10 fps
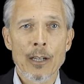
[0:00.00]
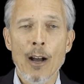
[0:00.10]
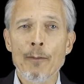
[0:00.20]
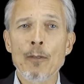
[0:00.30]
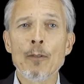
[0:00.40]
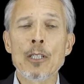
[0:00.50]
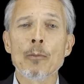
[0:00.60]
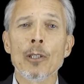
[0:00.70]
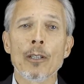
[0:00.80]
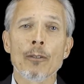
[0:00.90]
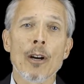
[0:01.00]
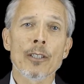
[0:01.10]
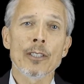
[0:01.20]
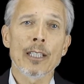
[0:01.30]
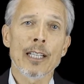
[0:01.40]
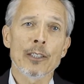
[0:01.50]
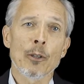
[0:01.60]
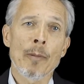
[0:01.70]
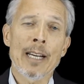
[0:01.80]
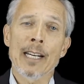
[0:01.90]
often visible across the
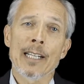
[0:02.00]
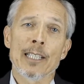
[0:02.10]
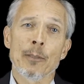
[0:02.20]
electromagnetic